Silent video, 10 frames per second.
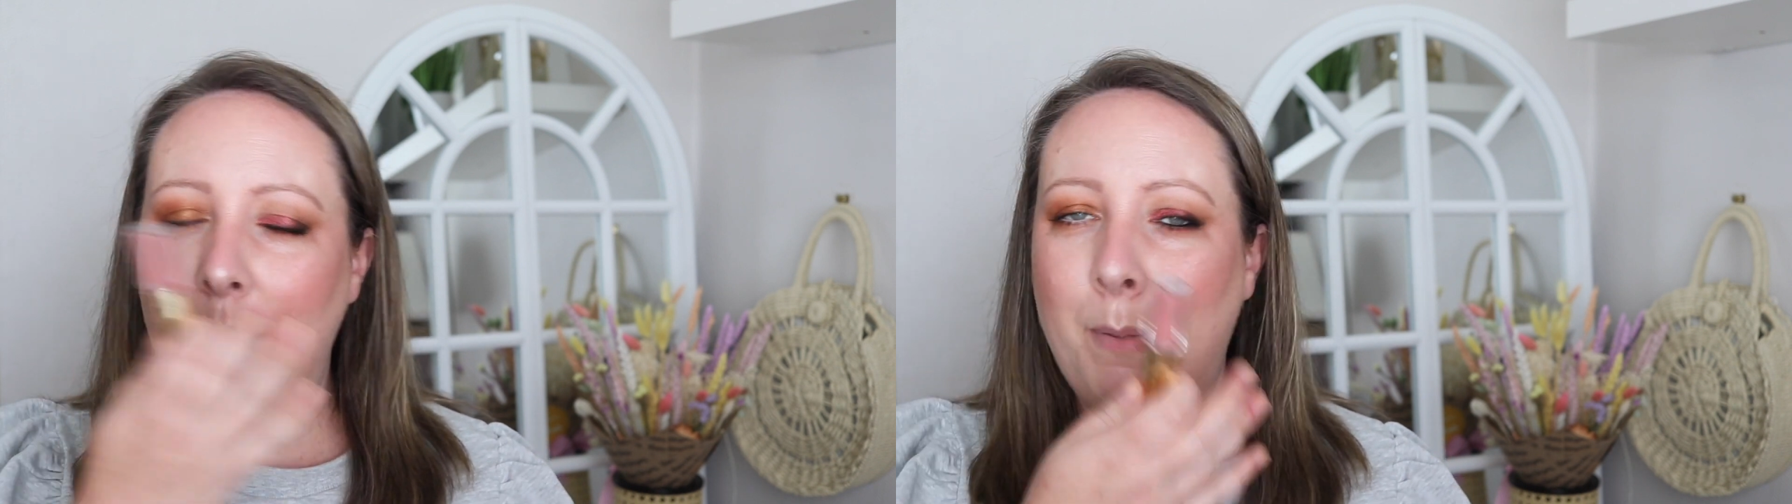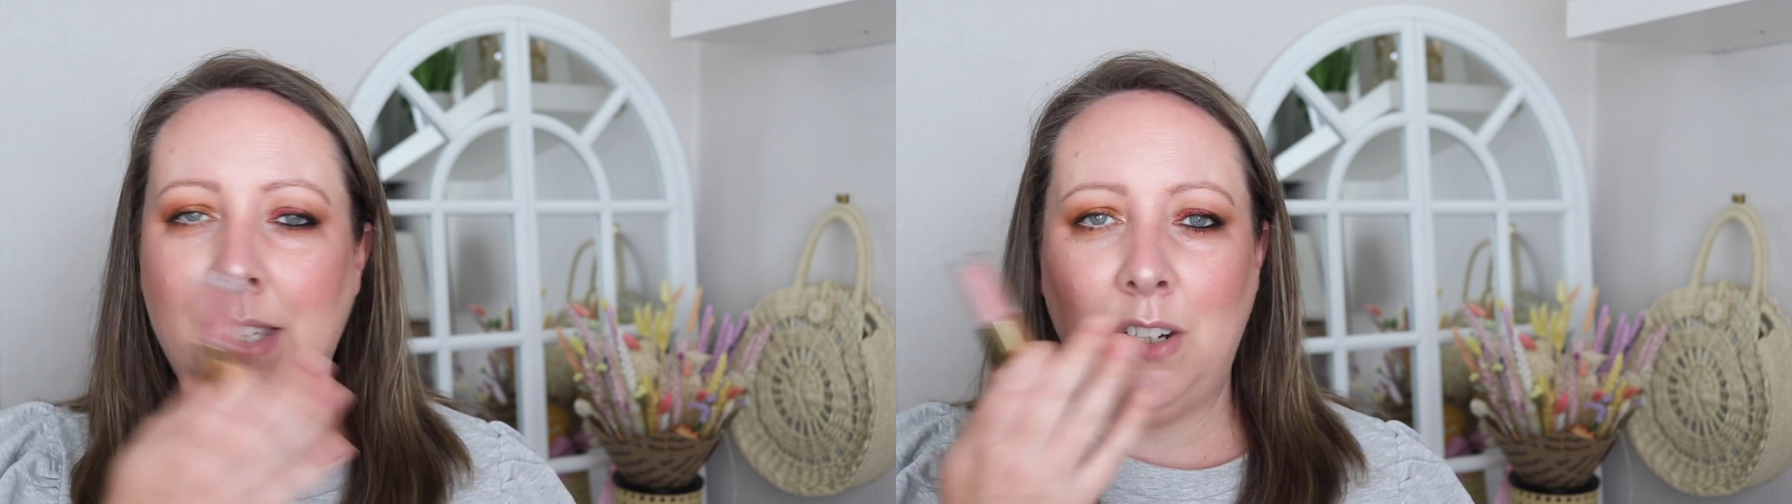
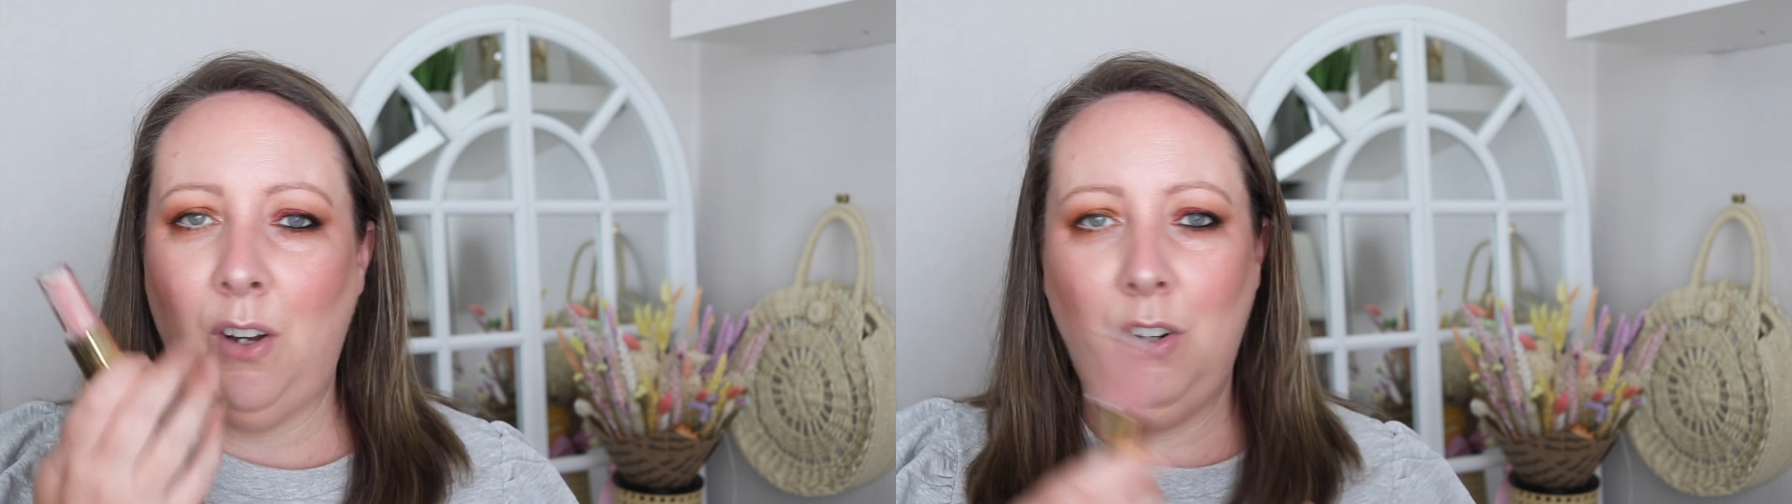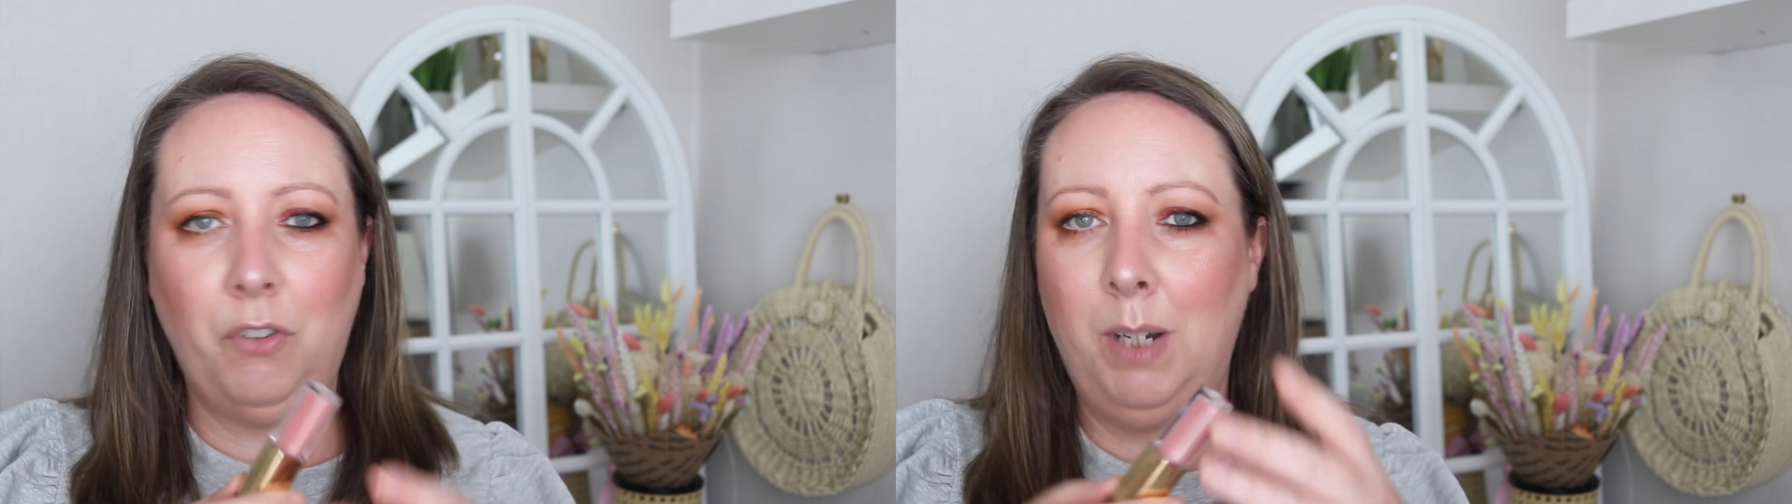lip as an
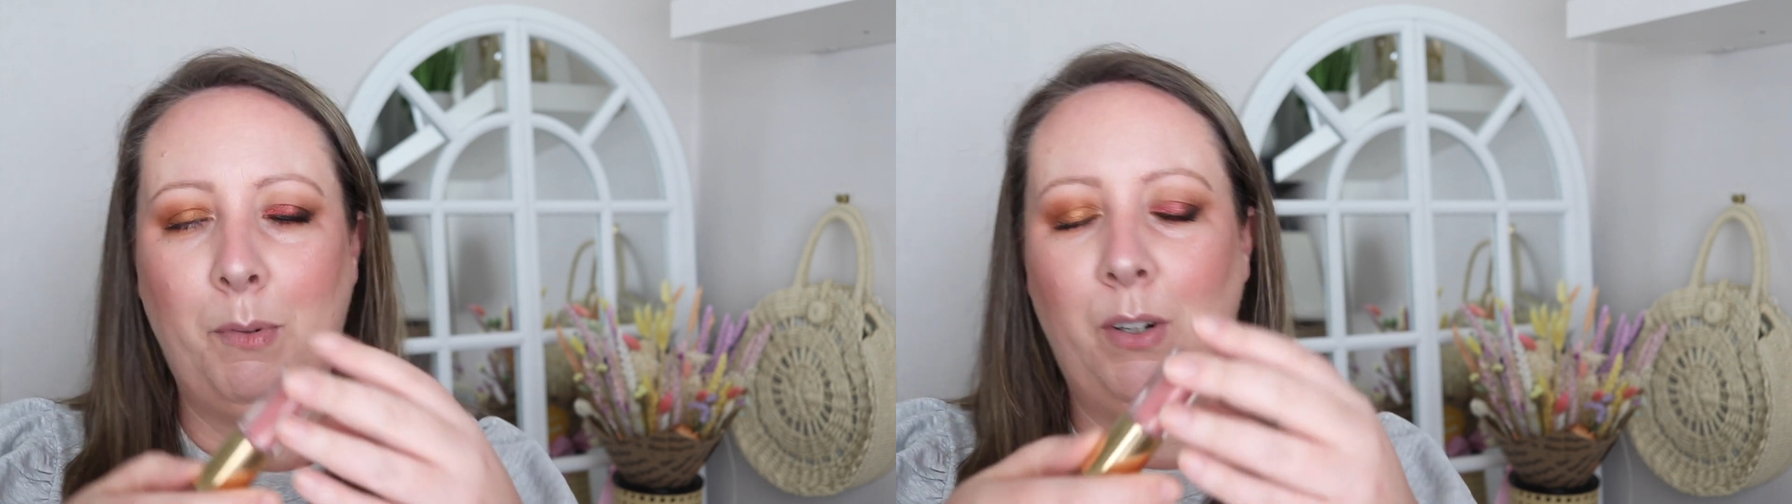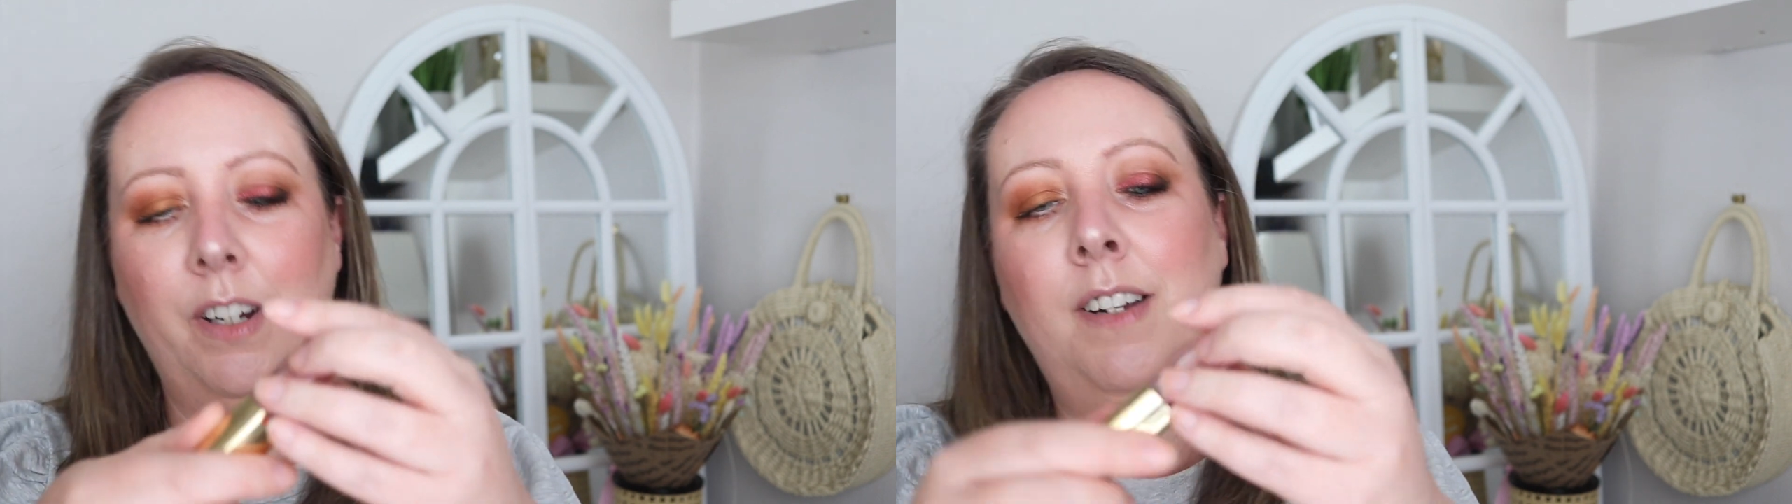all over lip
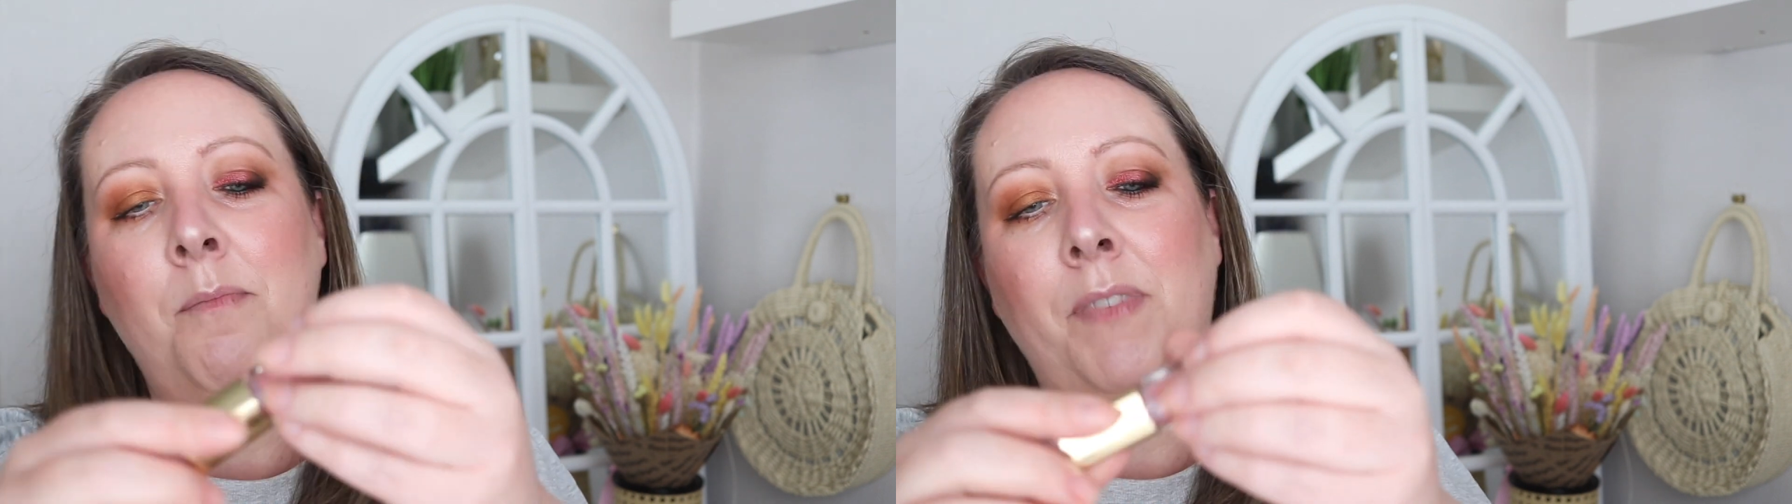color.